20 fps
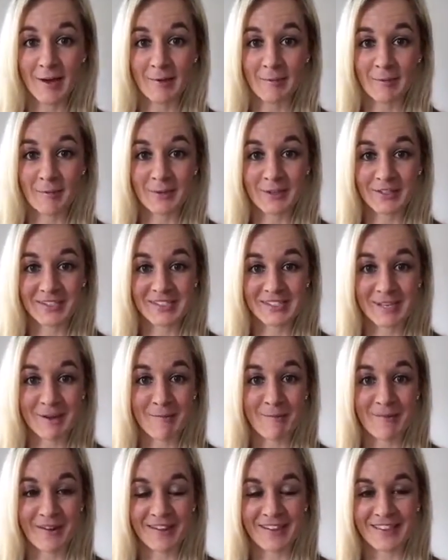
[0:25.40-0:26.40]
books a
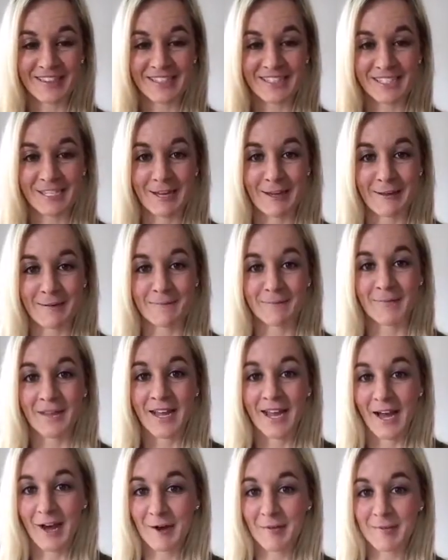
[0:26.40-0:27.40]
month to
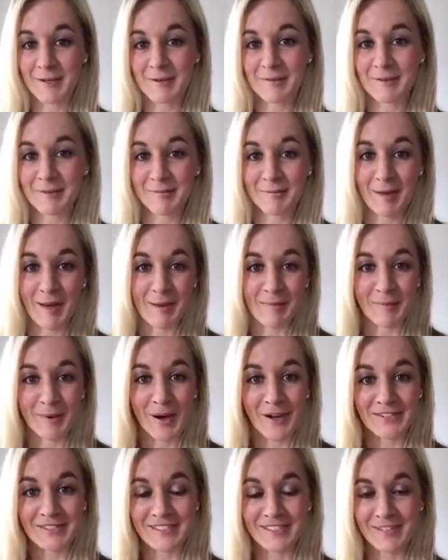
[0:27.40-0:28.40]
help me with my
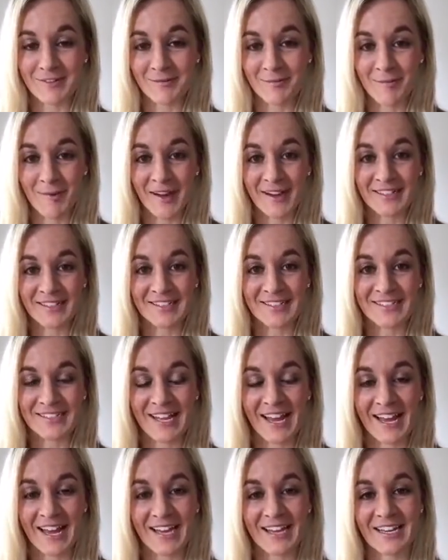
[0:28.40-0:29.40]
positive
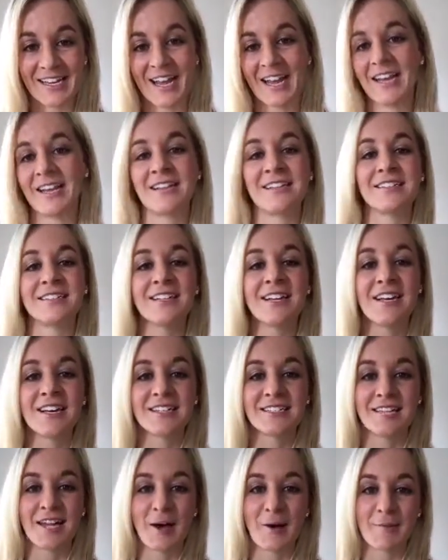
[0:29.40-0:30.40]
mindset and
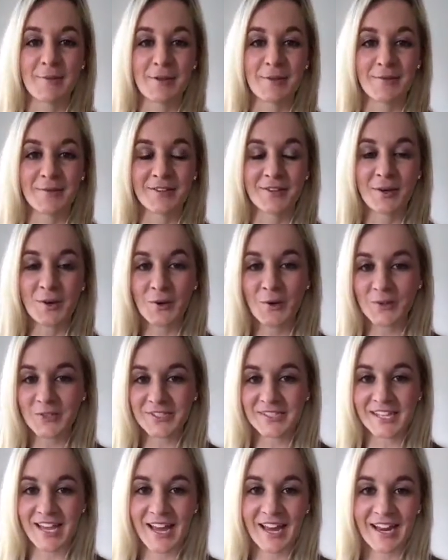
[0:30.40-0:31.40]
to help me with goal
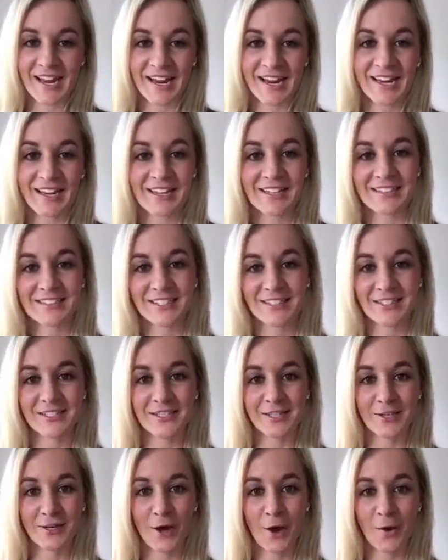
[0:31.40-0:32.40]
setting and just
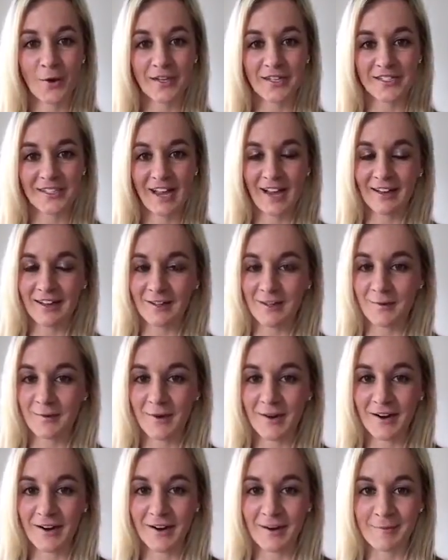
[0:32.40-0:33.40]
to know exactly
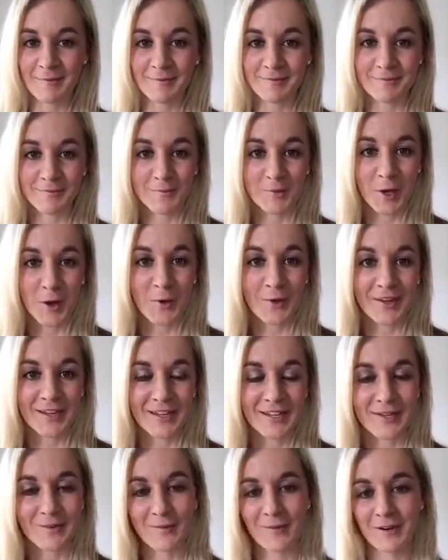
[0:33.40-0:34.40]
where I'm
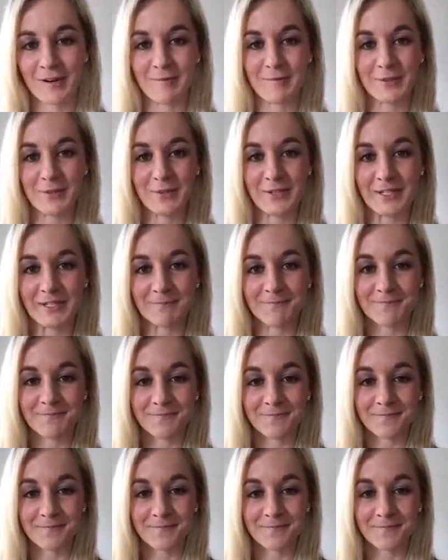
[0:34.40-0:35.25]
going and what I'm doing.